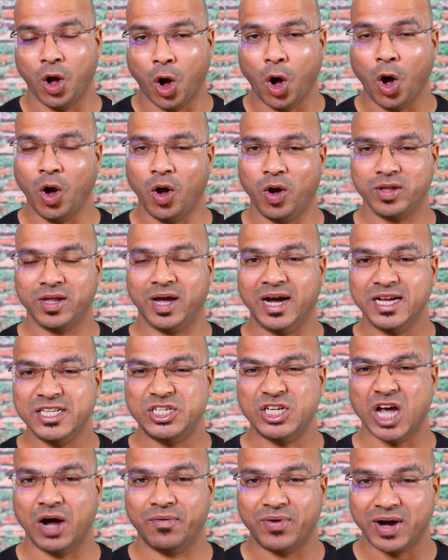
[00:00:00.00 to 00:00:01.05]
or a
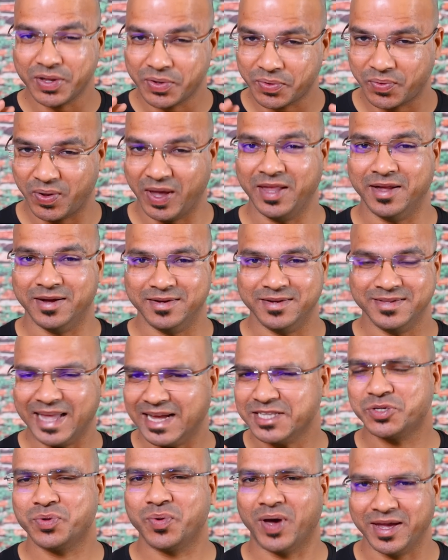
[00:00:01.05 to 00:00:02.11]
Java trainer.
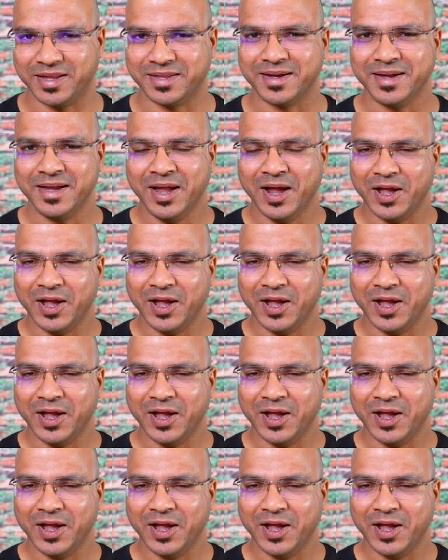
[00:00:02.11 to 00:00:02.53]
That's right.